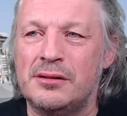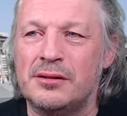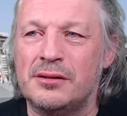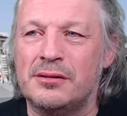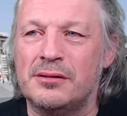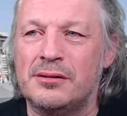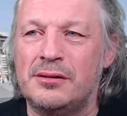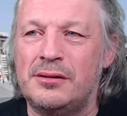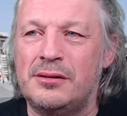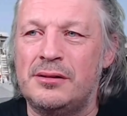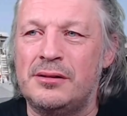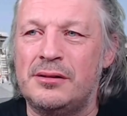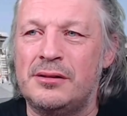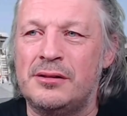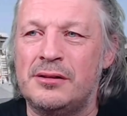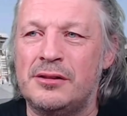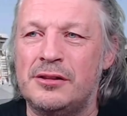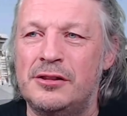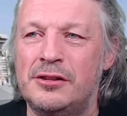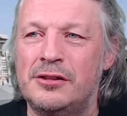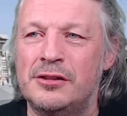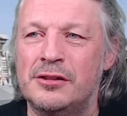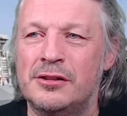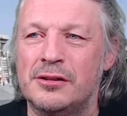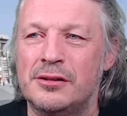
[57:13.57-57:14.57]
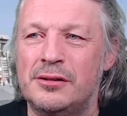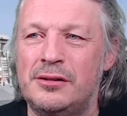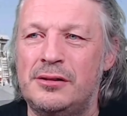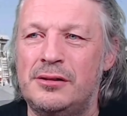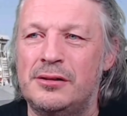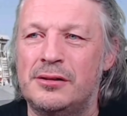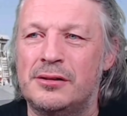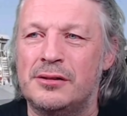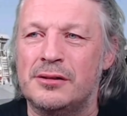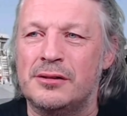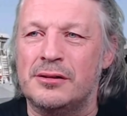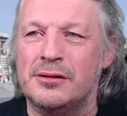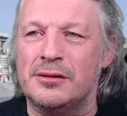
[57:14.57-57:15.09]
It's a shame how
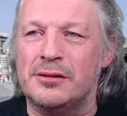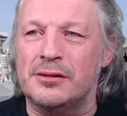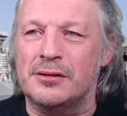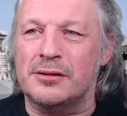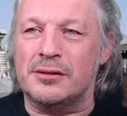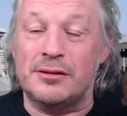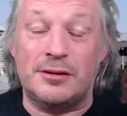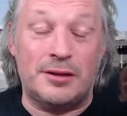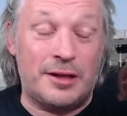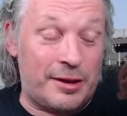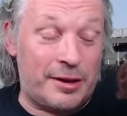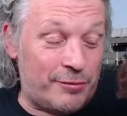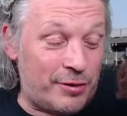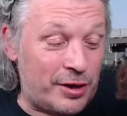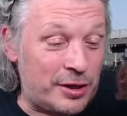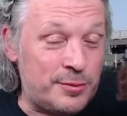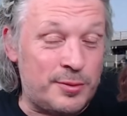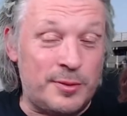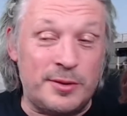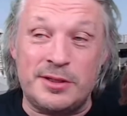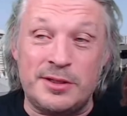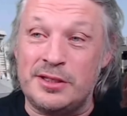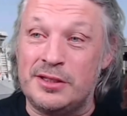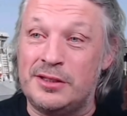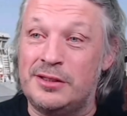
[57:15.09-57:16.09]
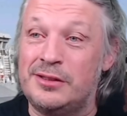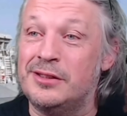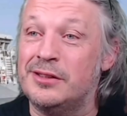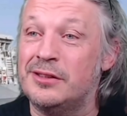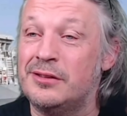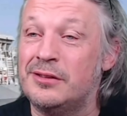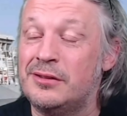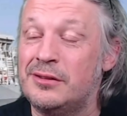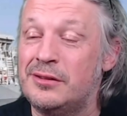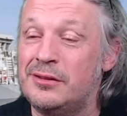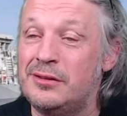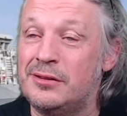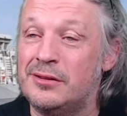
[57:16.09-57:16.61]
you carry on. Like Rasputin, yes.